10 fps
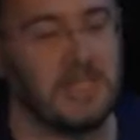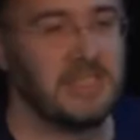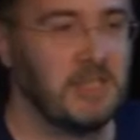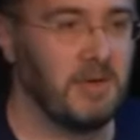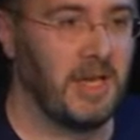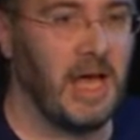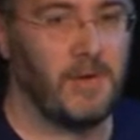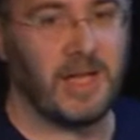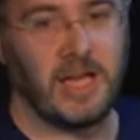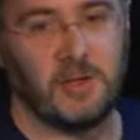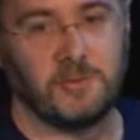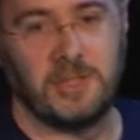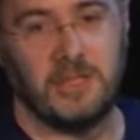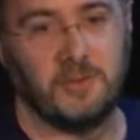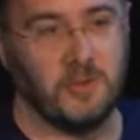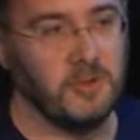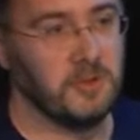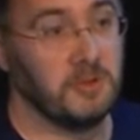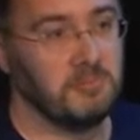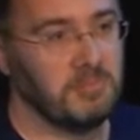I said by now, I kind of told
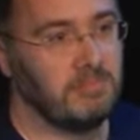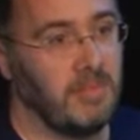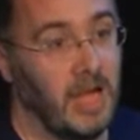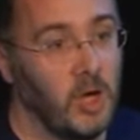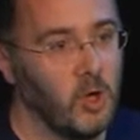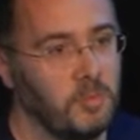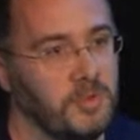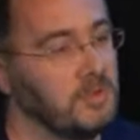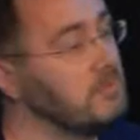you, I hope you,